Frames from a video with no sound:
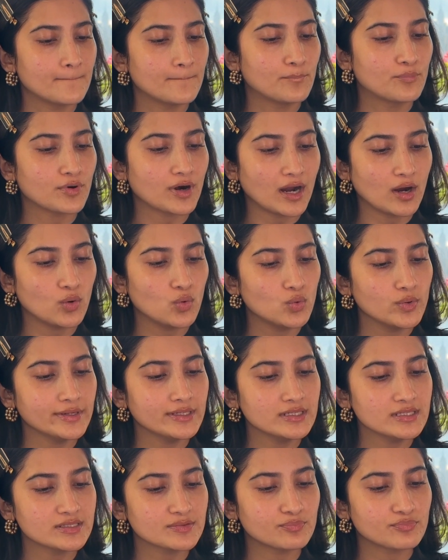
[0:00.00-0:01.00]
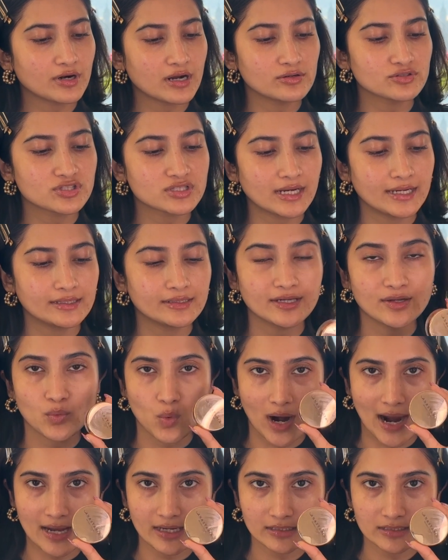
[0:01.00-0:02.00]
Brow Wiz Brow Styling
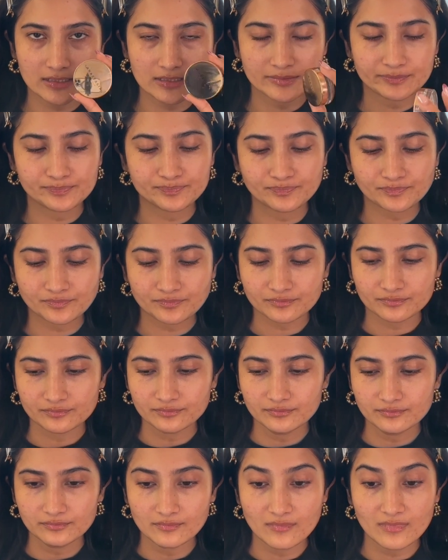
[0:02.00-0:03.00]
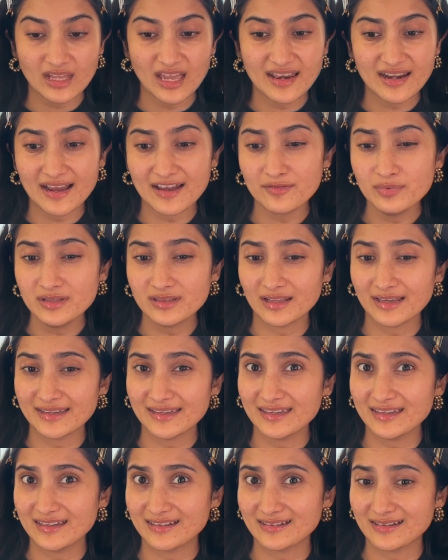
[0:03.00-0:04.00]
Wax, and I have been
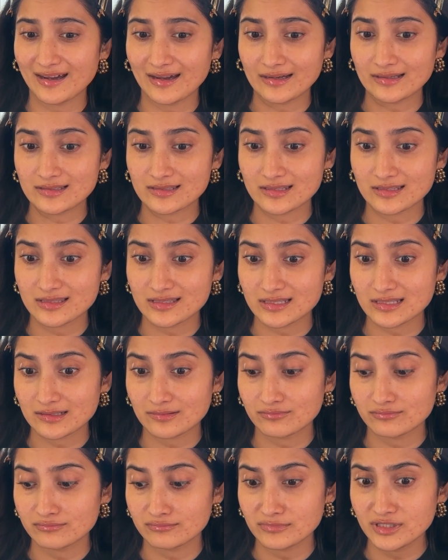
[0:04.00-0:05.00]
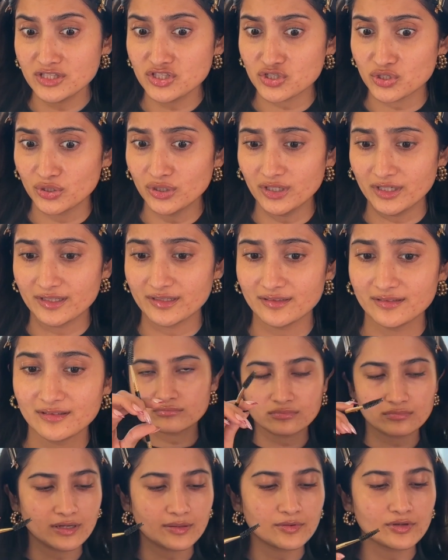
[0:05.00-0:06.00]
liking it, guys. It's good.
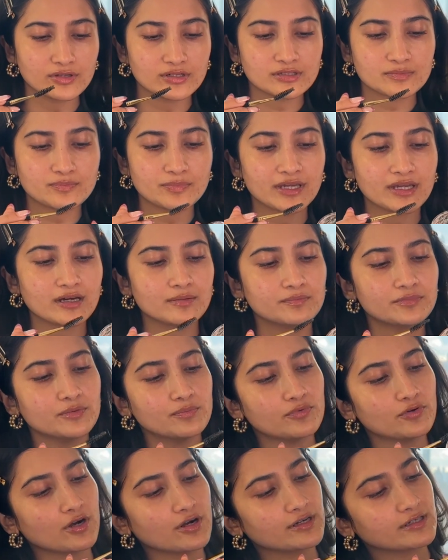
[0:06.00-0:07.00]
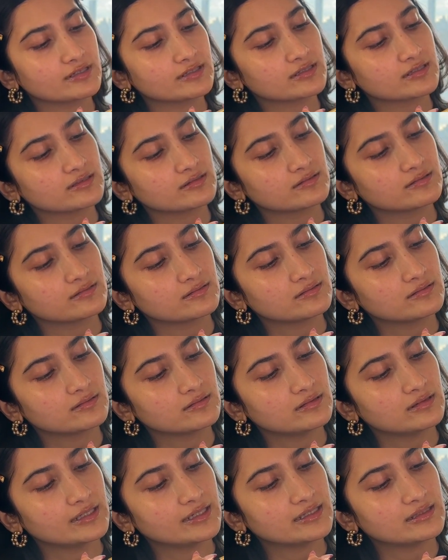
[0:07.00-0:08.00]
I'm gonna pick up the product
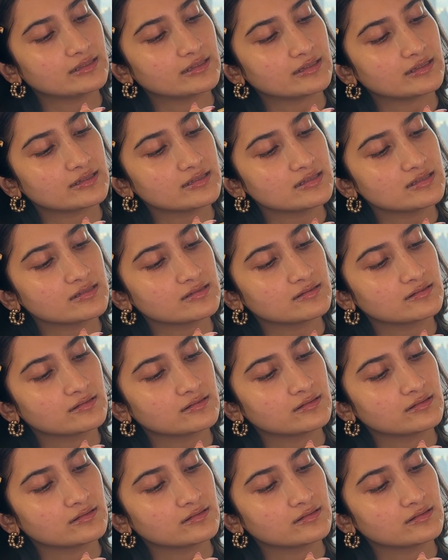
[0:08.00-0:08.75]
like this,